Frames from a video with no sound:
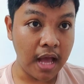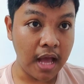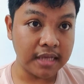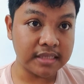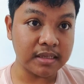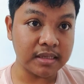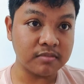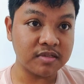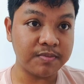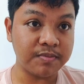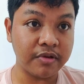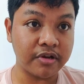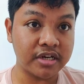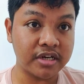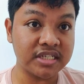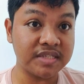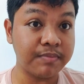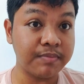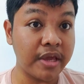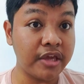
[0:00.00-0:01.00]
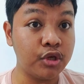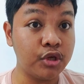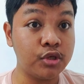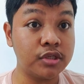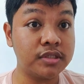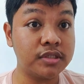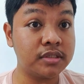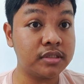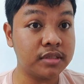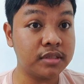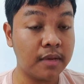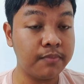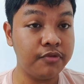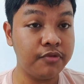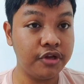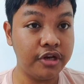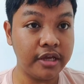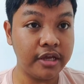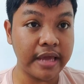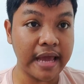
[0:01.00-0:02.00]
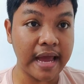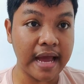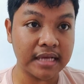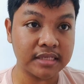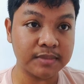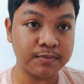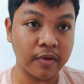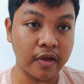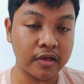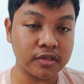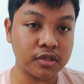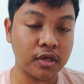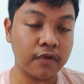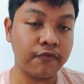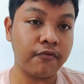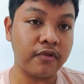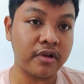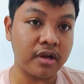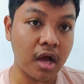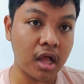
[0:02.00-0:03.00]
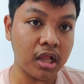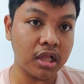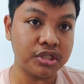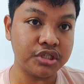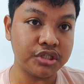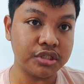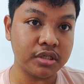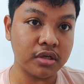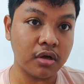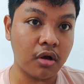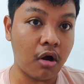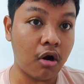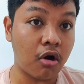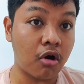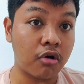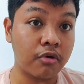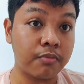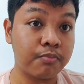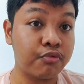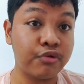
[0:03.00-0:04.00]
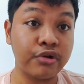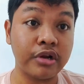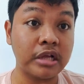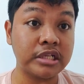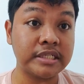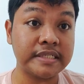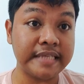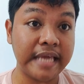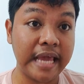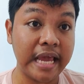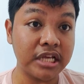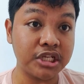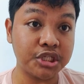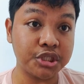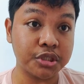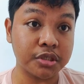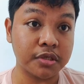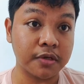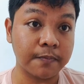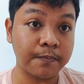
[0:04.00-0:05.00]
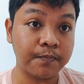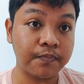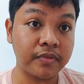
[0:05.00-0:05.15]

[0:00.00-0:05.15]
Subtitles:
Some speakers may use some unique aspects of phonology or pronunciation